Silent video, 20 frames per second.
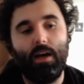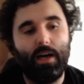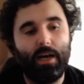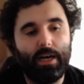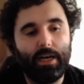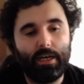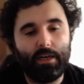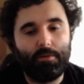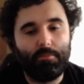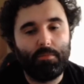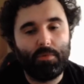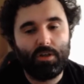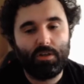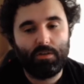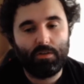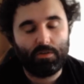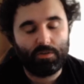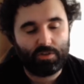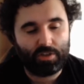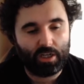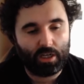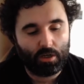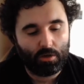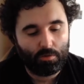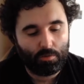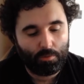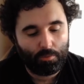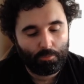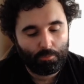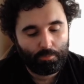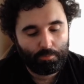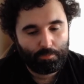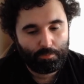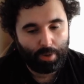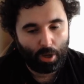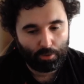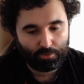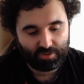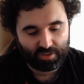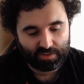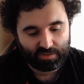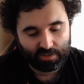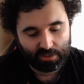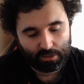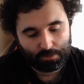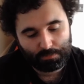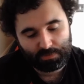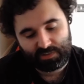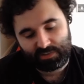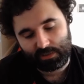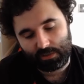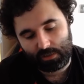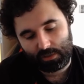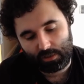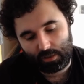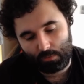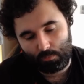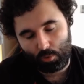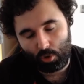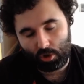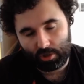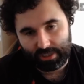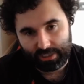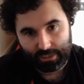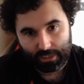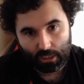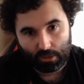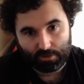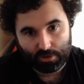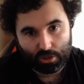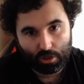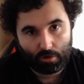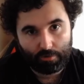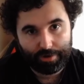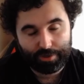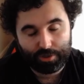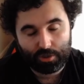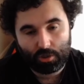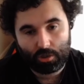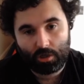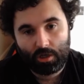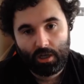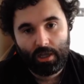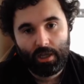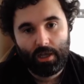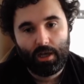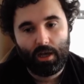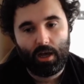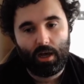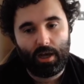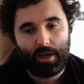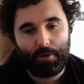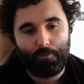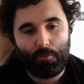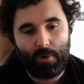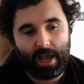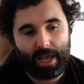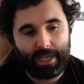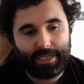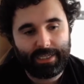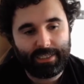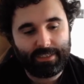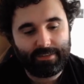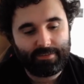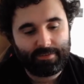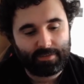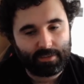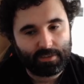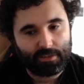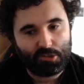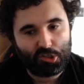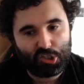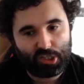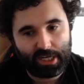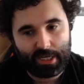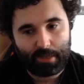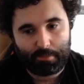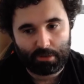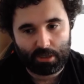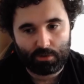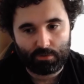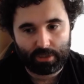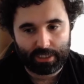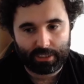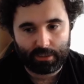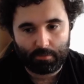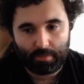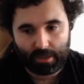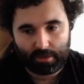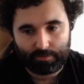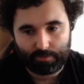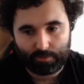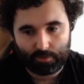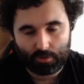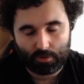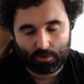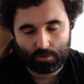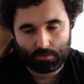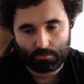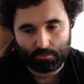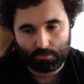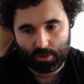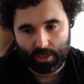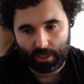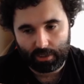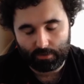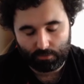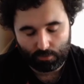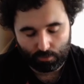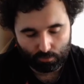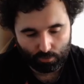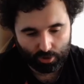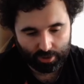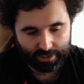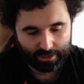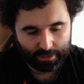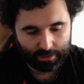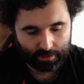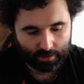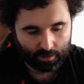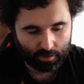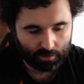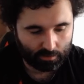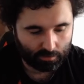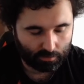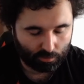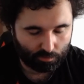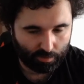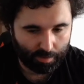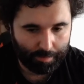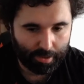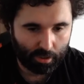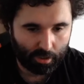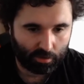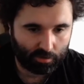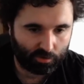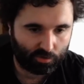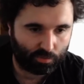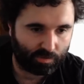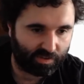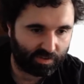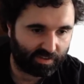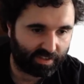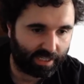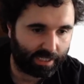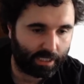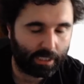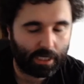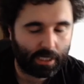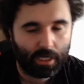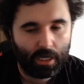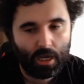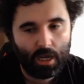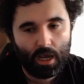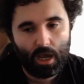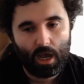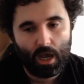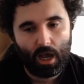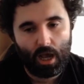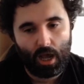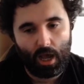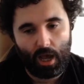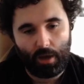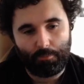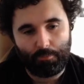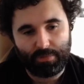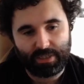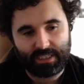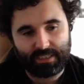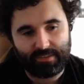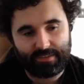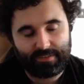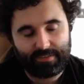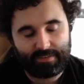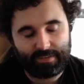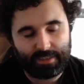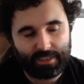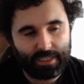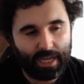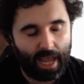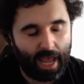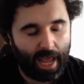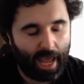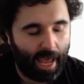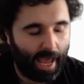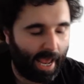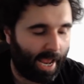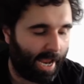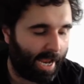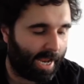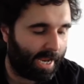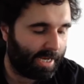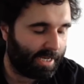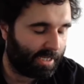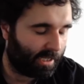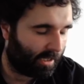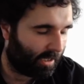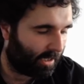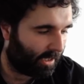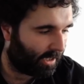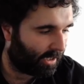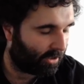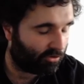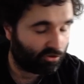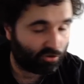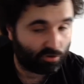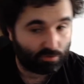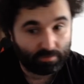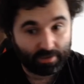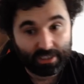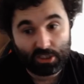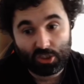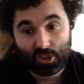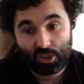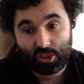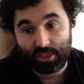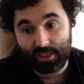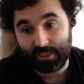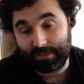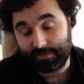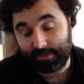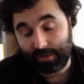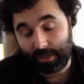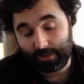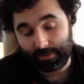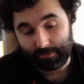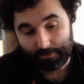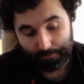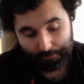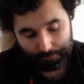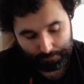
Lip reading: blah. So, post this scene, we see Leon walking down the corridor, where he sees Shady Bloke in a bathroom, kind of grunting and gripping onto a sink, and we can see a syringe in his hand.